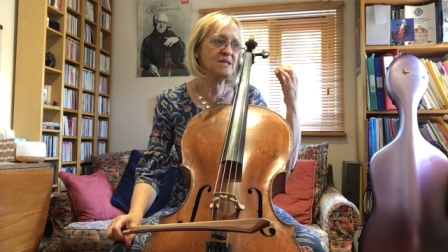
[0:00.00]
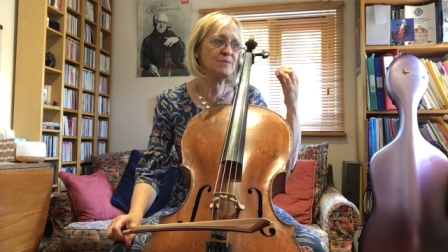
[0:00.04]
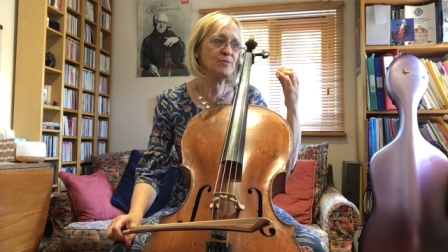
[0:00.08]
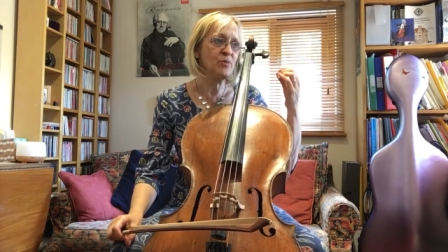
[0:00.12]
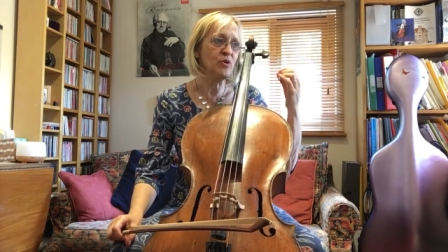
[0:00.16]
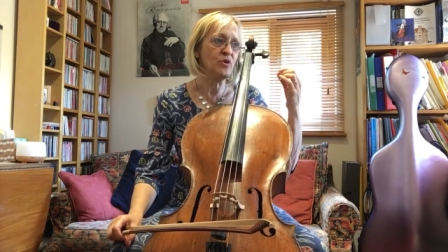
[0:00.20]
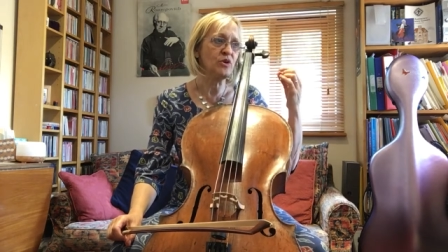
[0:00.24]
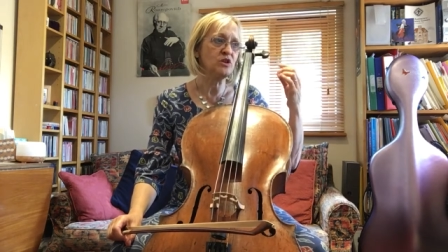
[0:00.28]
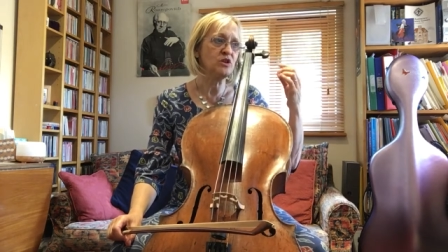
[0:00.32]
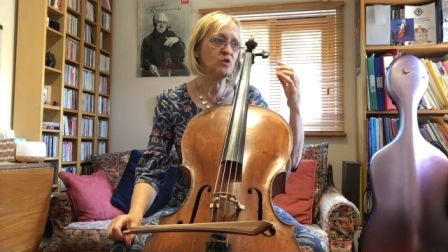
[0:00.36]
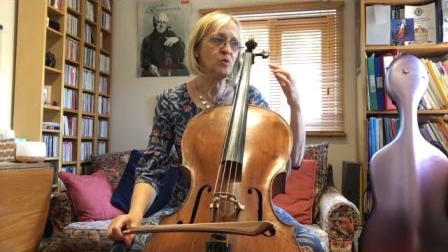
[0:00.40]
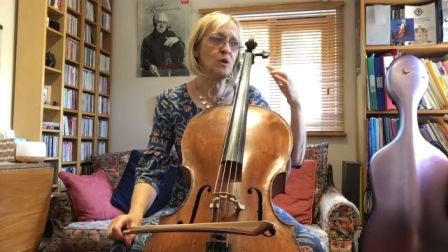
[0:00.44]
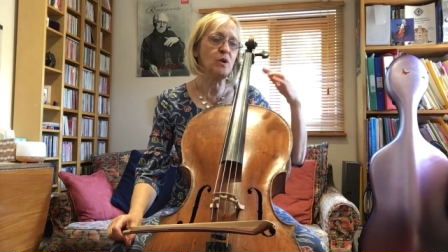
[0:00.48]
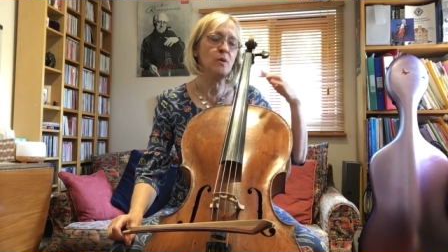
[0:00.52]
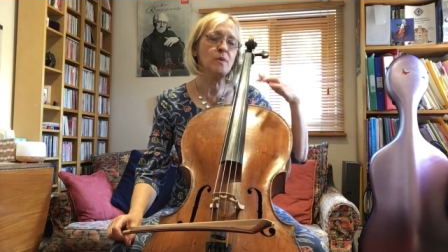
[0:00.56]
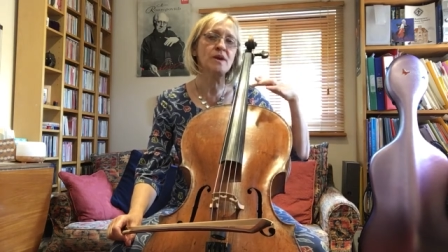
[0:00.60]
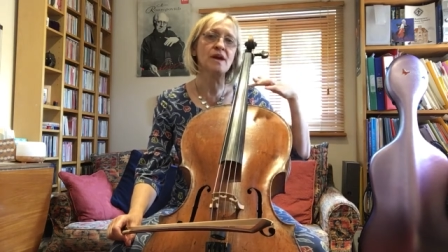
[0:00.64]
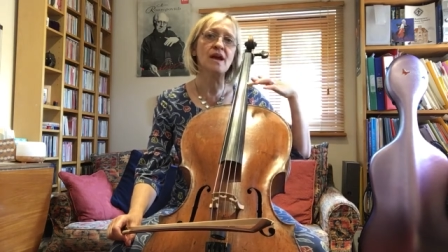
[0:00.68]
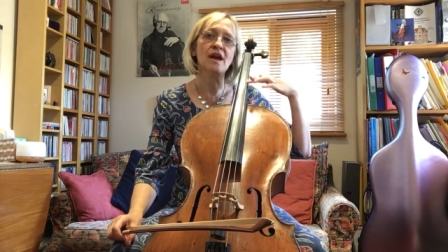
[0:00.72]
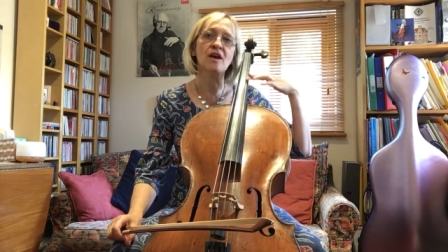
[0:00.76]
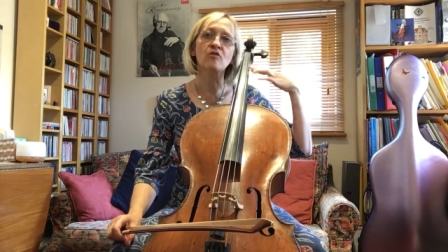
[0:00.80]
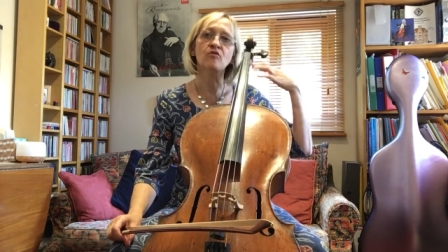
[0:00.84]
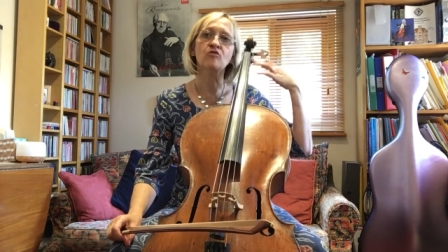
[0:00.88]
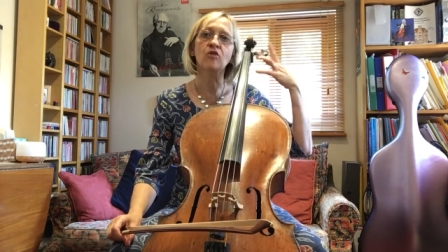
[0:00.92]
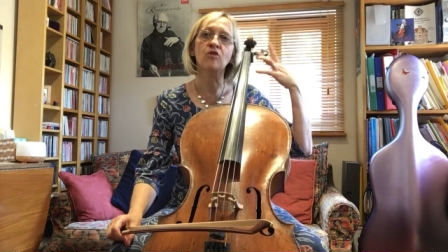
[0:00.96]
point where we
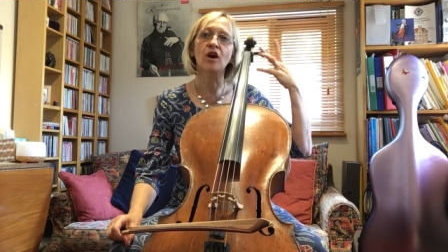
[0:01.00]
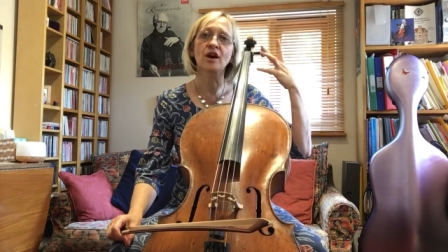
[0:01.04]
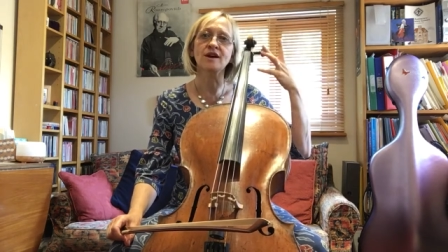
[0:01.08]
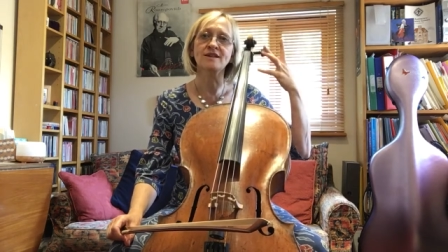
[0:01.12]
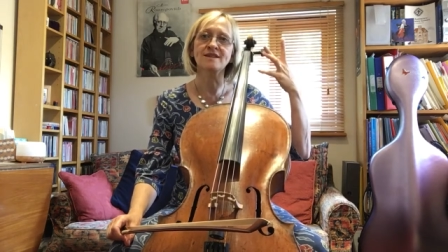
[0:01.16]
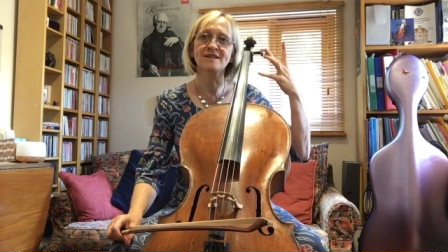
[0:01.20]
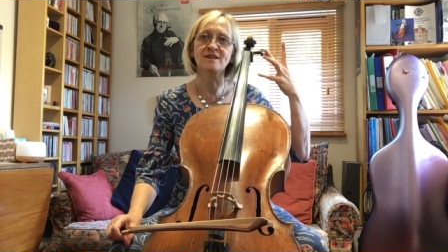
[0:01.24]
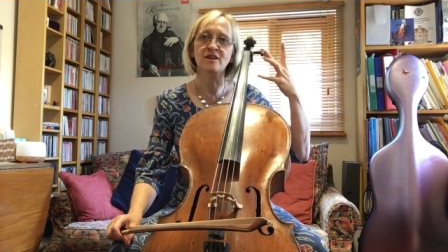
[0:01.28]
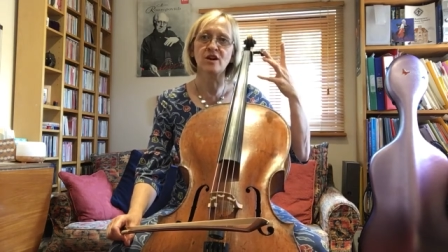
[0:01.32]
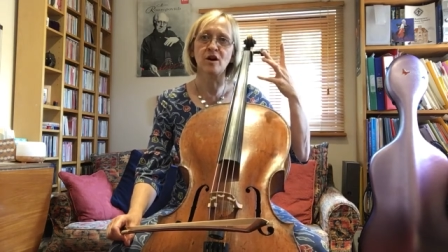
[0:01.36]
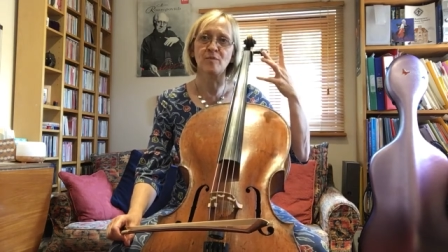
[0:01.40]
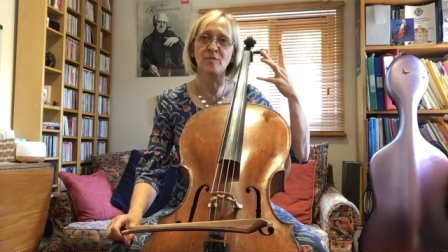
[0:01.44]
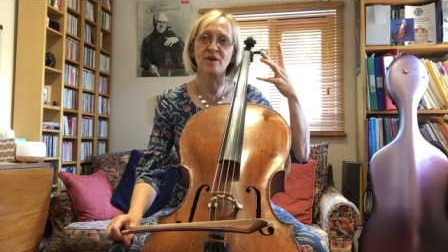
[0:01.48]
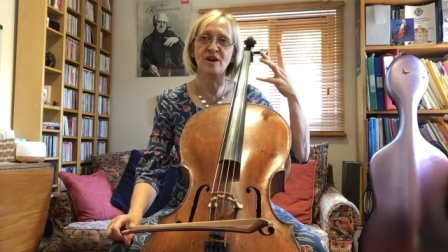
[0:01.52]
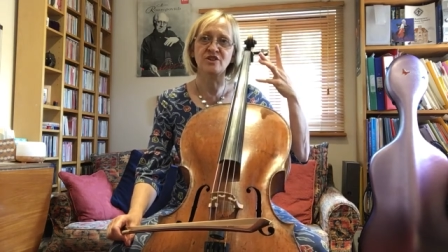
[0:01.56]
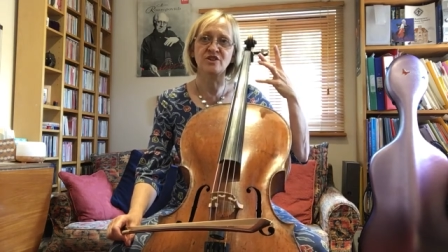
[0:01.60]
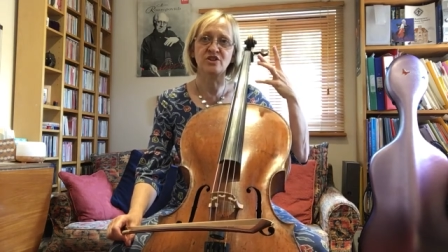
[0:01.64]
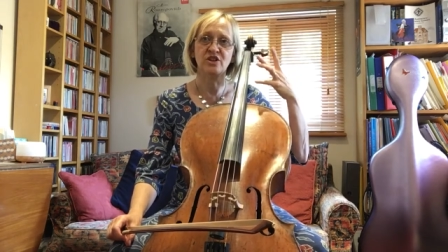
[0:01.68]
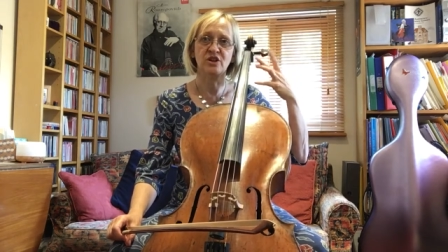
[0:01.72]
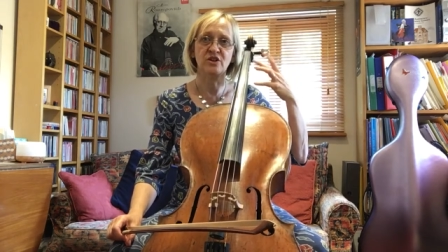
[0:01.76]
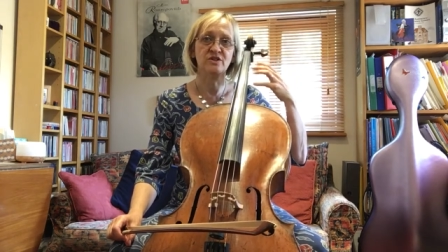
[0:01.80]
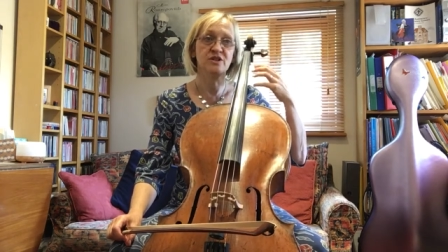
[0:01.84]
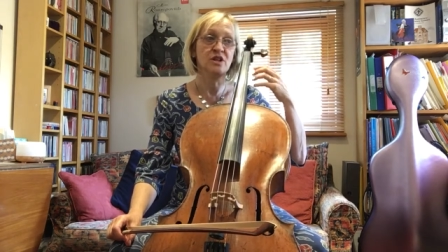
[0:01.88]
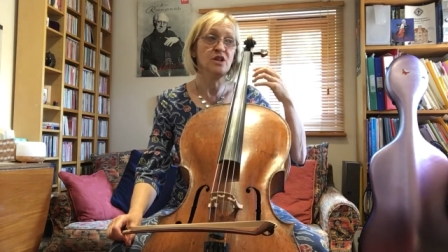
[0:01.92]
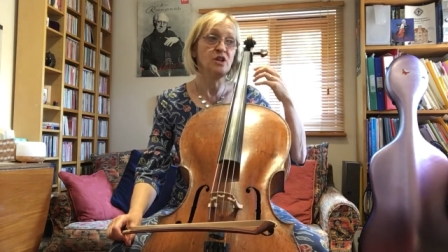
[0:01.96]
get rising
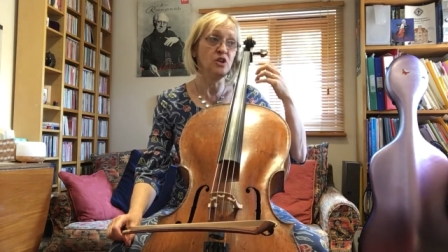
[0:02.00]
arpeggios,